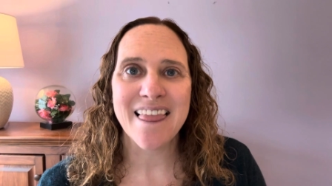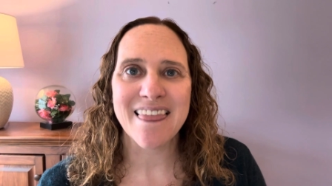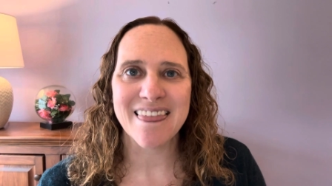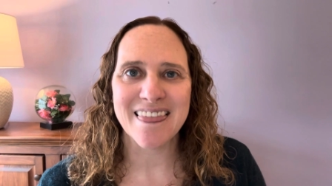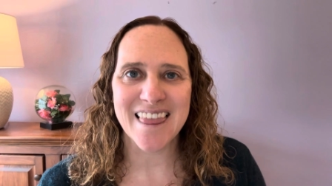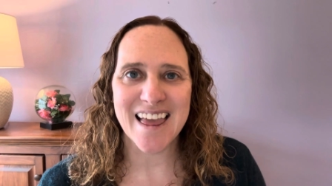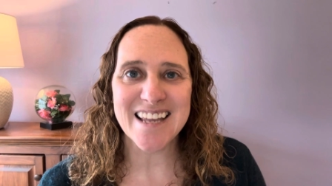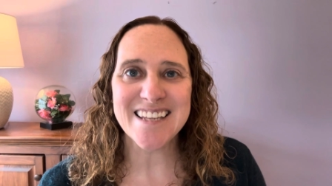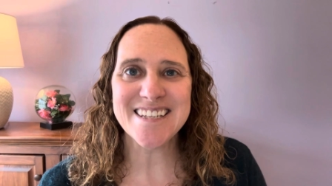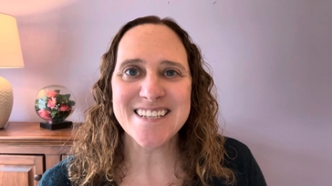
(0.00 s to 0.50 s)

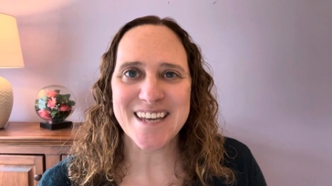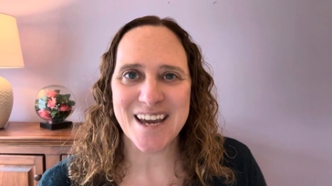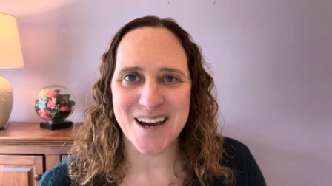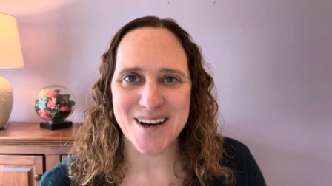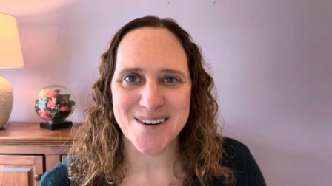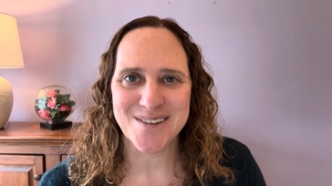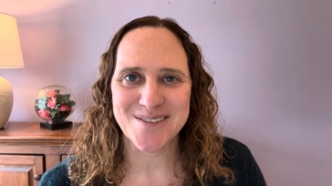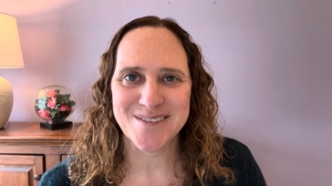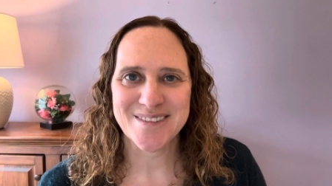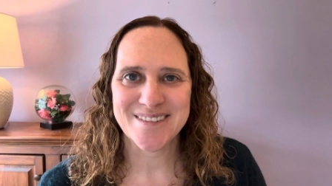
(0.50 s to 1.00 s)
Let's
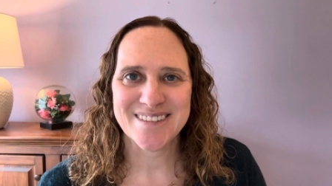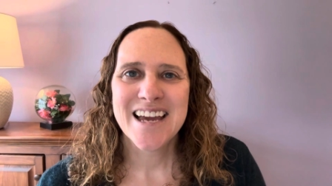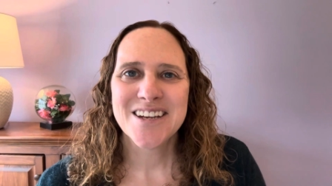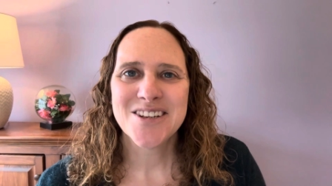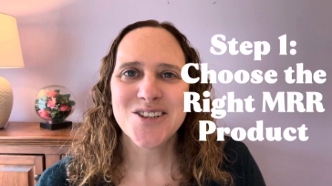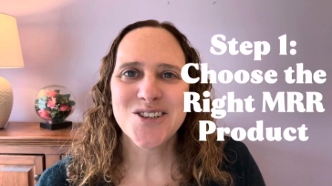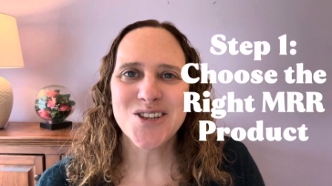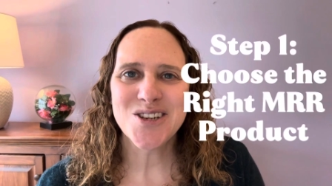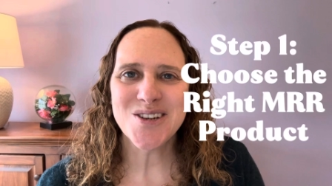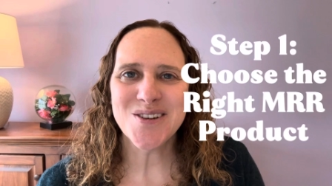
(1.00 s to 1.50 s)
go.
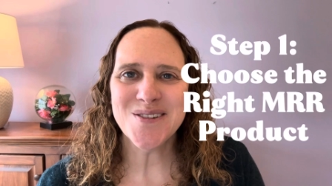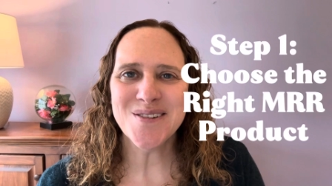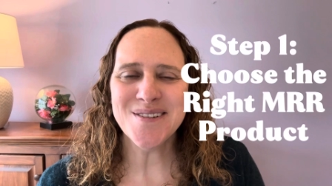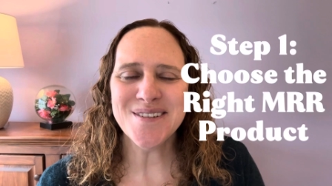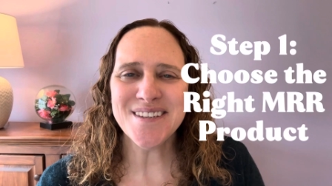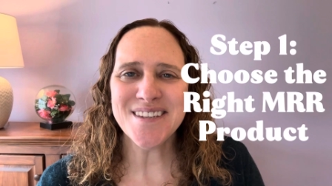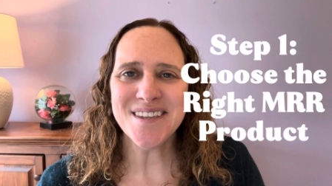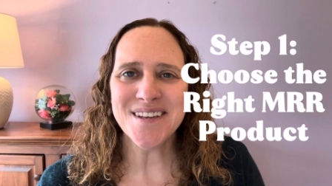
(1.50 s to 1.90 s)
Choose